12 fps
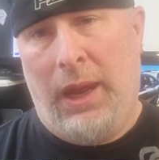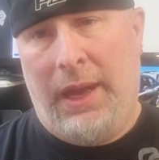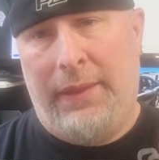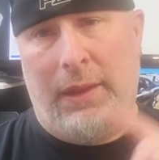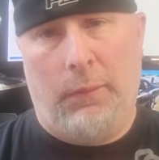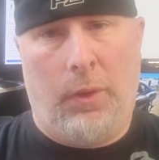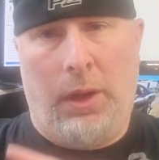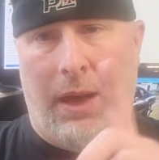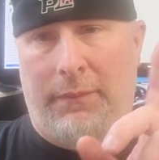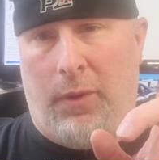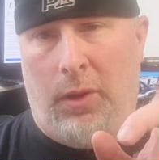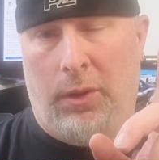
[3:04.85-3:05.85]
And then we'll
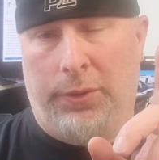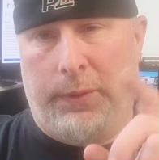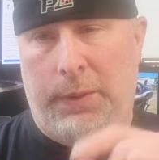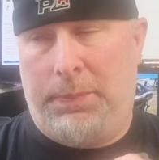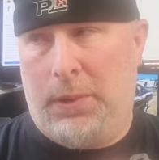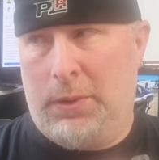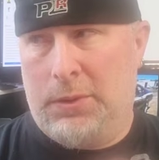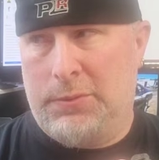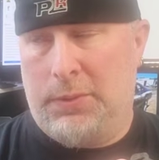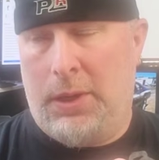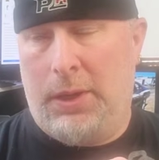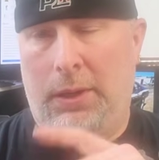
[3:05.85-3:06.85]
have all 3 printers
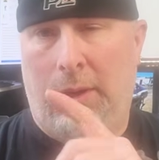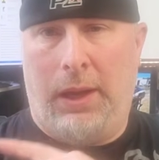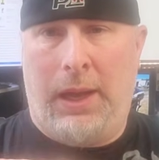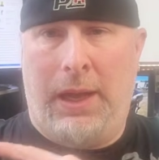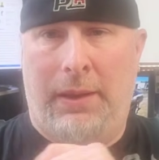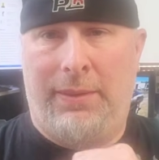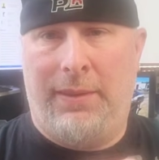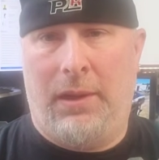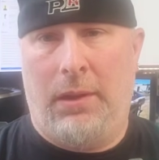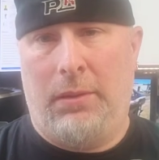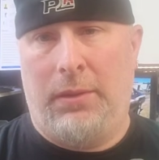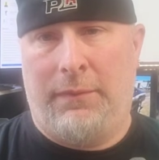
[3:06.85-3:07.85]
running and
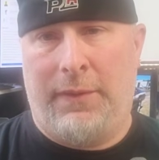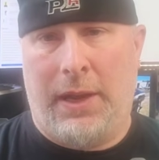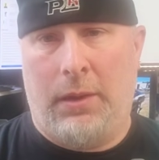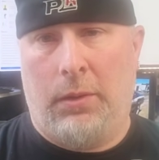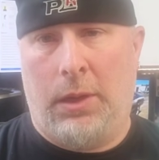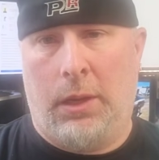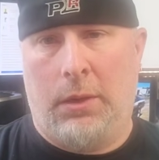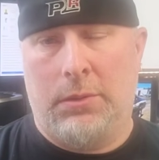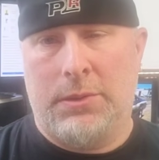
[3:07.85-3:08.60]
the vinyl cutter.